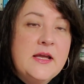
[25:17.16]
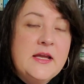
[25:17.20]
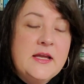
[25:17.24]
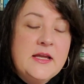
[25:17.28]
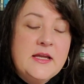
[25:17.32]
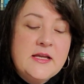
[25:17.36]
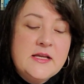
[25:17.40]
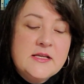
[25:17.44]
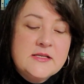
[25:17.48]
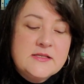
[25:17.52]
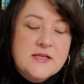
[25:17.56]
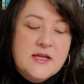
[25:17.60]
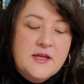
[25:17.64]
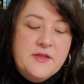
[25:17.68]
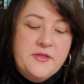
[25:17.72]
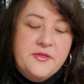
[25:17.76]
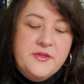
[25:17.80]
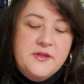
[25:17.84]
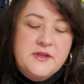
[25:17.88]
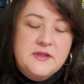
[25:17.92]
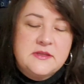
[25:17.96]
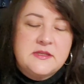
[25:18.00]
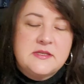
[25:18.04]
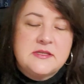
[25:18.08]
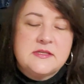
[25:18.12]
is, I
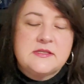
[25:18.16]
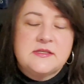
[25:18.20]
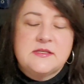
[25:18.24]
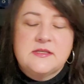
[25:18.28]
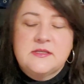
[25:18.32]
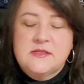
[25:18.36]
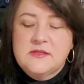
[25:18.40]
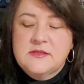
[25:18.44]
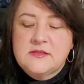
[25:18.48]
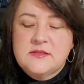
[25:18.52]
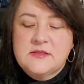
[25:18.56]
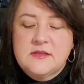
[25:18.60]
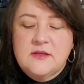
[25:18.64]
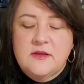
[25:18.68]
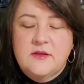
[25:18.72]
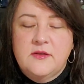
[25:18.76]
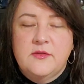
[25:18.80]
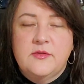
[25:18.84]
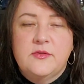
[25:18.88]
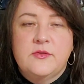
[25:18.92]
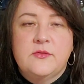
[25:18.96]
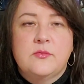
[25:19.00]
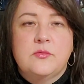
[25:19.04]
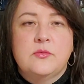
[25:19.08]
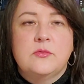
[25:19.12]
think this is
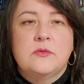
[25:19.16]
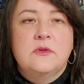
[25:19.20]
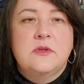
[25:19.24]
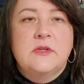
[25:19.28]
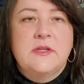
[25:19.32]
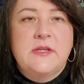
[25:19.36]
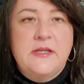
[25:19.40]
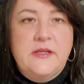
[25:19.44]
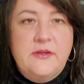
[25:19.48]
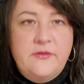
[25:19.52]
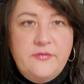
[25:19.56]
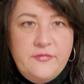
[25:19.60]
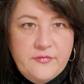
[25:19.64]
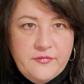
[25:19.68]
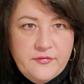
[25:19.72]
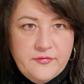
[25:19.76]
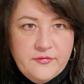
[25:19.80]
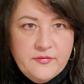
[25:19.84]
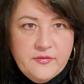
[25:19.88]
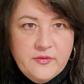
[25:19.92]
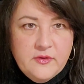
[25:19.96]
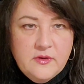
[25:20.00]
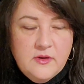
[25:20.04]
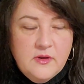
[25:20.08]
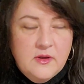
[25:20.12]
the
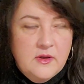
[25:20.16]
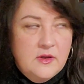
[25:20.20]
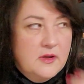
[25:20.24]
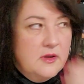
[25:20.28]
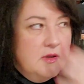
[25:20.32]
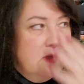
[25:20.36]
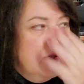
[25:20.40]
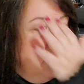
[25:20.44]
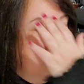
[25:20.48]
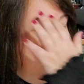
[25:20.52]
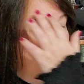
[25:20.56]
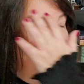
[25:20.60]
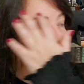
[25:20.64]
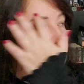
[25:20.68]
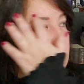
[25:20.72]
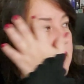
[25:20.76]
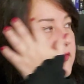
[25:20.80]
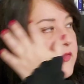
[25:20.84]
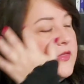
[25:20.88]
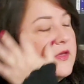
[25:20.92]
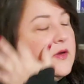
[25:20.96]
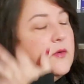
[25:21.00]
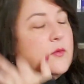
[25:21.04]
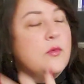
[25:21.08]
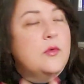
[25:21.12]
relief
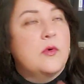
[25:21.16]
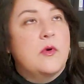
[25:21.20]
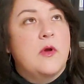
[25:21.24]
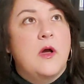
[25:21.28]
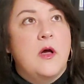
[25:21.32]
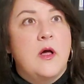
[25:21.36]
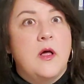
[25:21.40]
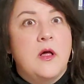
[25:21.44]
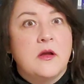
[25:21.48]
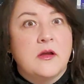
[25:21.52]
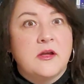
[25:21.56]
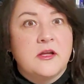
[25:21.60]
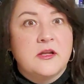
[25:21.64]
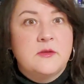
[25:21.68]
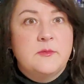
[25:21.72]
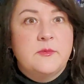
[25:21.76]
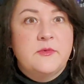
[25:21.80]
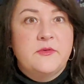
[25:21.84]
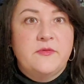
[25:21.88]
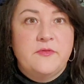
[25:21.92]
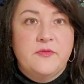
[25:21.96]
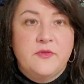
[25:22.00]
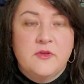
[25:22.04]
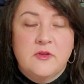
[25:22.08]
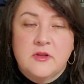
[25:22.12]
that we're all going to be
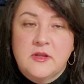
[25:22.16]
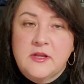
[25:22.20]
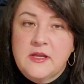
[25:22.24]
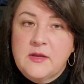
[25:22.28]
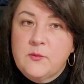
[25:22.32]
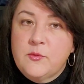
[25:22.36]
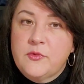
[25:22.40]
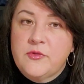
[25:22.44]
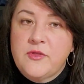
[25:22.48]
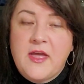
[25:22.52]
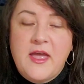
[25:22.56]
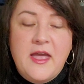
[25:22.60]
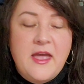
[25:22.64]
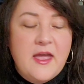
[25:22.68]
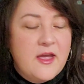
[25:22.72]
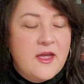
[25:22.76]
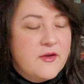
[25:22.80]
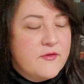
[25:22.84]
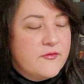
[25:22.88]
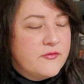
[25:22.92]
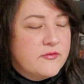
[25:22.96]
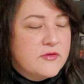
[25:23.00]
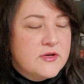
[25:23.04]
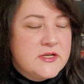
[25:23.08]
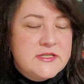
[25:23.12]
feeling with
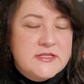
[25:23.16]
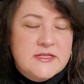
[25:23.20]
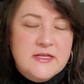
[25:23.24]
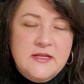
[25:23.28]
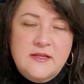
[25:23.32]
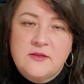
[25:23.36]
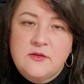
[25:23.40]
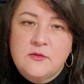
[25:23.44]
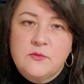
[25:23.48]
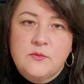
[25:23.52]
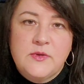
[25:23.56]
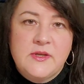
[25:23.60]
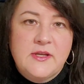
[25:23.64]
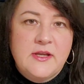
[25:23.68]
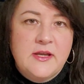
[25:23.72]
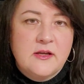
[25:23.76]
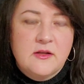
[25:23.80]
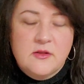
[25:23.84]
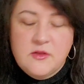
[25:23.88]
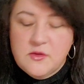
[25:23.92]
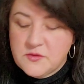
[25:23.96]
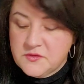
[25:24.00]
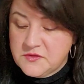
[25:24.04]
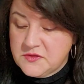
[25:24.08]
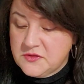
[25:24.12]
every day that we get
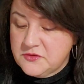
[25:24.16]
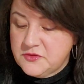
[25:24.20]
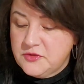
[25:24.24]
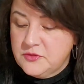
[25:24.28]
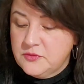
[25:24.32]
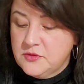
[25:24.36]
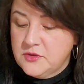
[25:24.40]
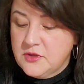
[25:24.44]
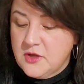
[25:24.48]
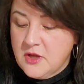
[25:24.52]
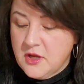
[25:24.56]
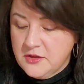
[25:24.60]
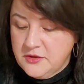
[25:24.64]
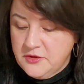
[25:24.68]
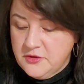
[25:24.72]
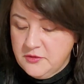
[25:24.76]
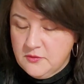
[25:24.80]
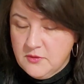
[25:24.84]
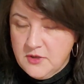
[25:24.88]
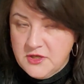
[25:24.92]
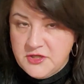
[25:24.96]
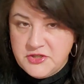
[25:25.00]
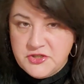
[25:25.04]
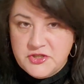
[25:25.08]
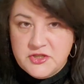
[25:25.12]
closer to
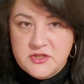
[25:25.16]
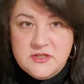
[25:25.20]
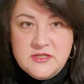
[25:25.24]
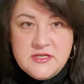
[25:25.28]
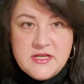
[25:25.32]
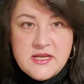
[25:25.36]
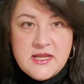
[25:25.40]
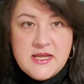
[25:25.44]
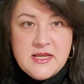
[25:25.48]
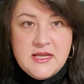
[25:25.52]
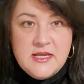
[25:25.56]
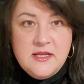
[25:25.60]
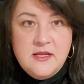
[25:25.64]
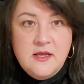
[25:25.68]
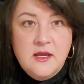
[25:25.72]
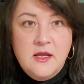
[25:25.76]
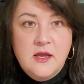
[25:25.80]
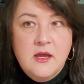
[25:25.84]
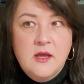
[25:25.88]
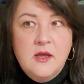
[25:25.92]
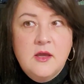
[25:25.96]
Inauguration Day.